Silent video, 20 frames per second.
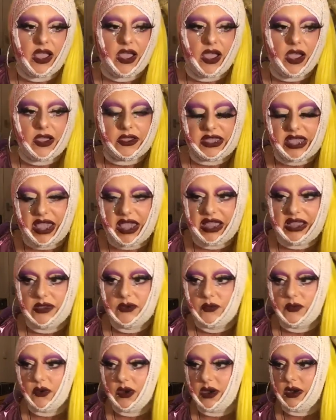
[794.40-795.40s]
Okay,
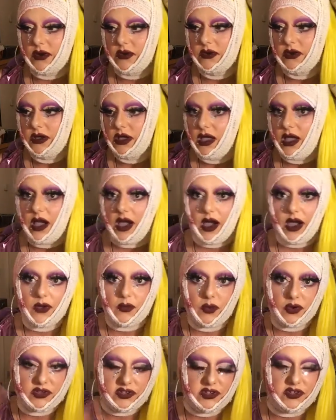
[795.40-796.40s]
well, I
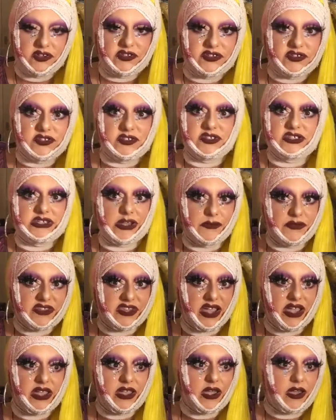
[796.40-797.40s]
want you to do
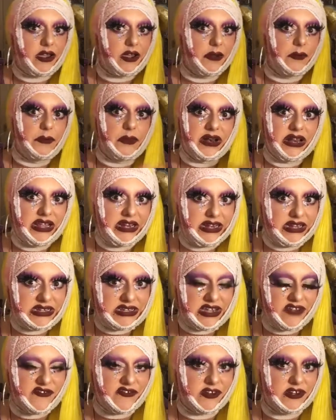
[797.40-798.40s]
something completely
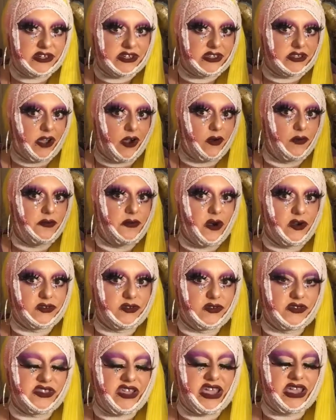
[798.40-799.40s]
different to the whole
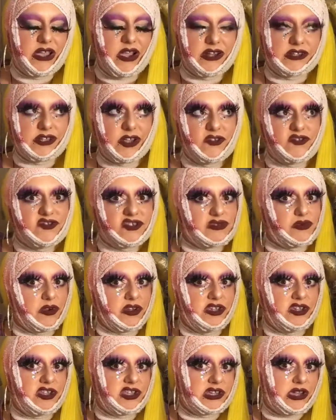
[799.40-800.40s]
model thing. I don't just want
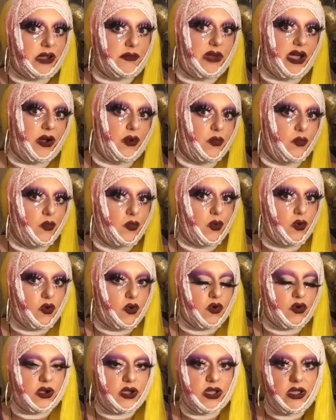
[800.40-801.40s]
you to come out and
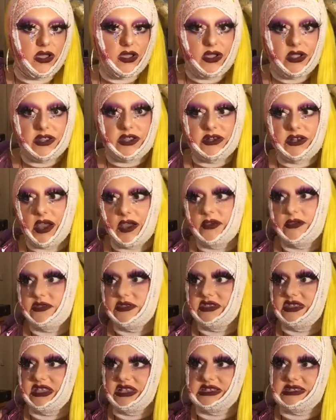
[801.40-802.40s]
walk. You know,
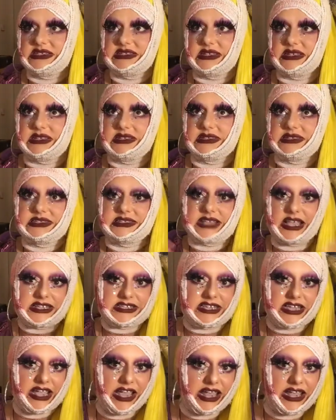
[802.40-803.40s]
this
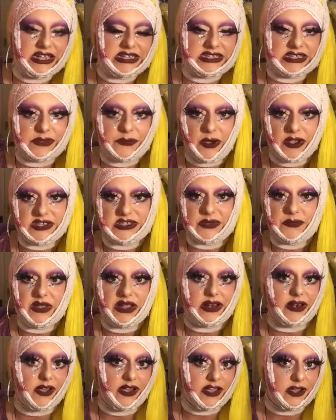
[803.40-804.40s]
setting is supposed to be
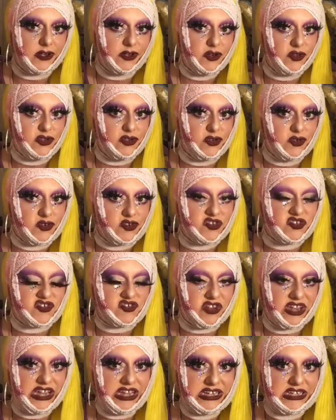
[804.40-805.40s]
like a New York
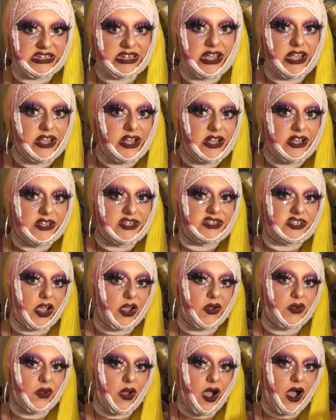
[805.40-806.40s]
street.
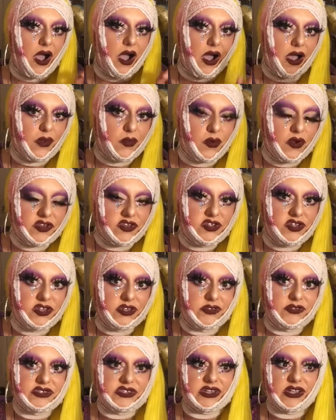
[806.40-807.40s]
So I want
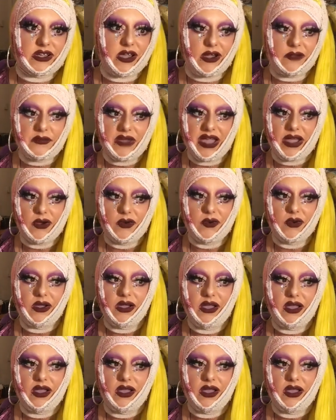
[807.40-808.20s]
you to come out